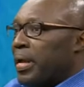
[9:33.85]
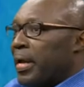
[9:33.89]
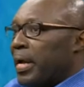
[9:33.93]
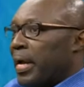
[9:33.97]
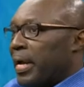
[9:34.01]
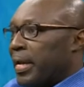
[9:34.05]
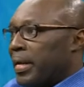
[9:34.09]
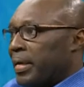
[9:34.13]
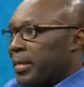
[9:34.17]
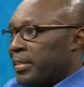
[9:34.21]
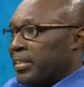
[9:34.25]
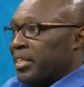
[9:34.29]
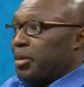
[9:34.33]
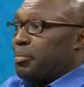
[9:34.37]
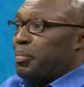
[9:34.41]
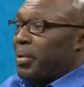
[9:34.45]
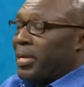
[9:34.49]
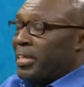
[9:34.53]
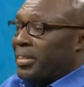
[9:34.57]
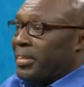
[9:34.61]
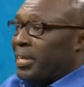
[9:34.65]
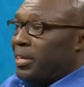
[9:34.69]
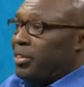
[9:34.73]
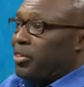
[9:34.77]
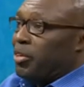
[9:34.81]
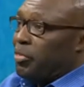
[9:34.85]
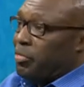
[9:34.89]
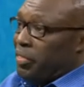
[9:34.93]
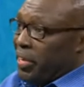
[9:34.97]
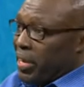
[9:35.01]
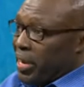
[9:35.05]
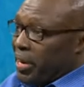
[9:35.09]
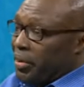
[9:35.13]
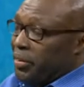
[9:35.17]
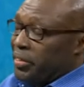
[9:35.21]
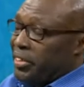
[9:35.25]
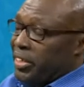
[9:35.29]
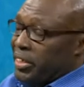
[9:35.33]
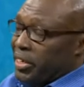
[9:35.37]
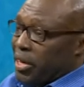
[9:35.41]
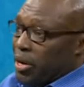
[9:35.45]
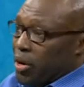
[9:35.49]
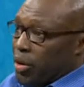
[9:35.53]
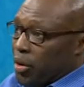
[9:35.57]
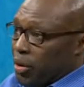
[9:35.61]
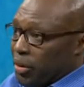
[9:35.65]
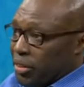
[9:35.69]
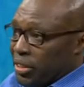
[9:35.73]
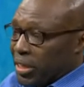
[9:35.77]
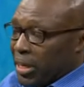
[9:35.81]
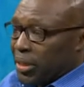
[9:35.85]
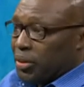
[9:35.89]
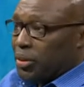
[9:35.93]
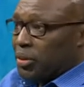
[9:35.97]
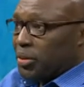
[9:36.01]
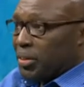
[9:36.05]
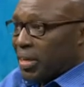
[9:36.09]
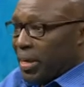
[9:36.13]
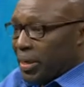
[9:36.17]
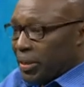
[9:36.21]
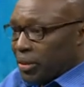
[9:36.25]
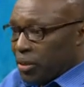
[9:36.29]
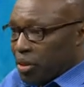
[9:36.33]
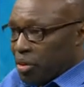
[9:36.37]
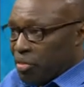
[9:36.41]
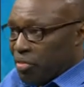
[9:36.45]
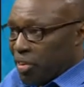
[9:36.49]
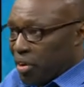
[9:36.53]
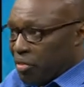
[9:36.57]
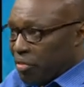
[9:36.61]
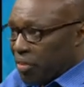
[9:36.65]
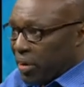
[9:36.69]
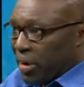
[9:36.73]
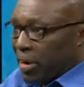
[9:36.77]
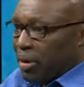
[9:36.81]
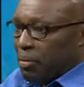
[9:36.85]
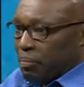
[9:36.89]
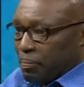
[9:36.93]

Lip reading: and is the president of the Heritage and Cultural Society of Africa.